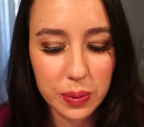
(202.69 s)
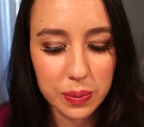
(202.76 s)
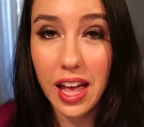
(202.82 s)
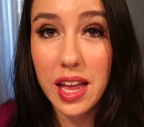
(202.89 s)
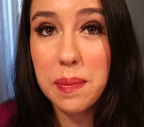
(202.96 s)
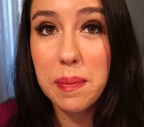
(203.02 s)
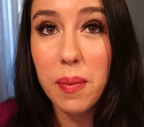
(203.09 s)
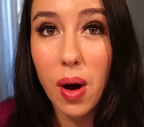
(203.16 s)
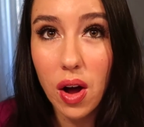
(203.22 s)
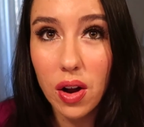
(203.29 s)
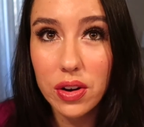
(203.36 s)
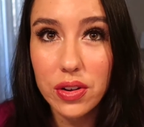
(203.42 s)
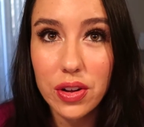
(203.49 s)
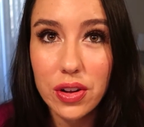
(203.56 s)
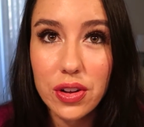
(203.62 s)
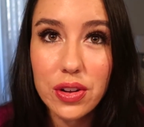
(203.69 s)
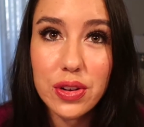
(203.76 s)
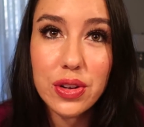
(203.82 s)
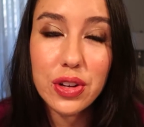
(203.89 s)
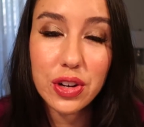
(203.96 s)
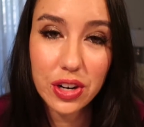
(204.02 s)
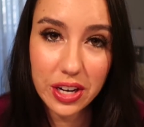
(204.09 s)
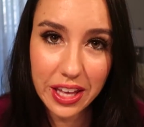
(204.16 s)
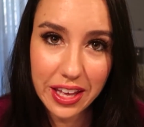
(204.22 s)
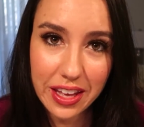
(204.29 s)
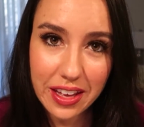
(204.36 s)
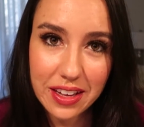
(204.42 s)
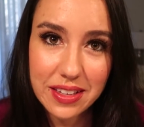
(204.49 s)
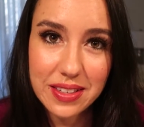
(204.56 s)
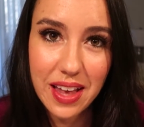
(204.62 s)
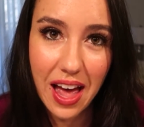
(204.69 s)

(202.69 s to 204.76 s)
and model your gigs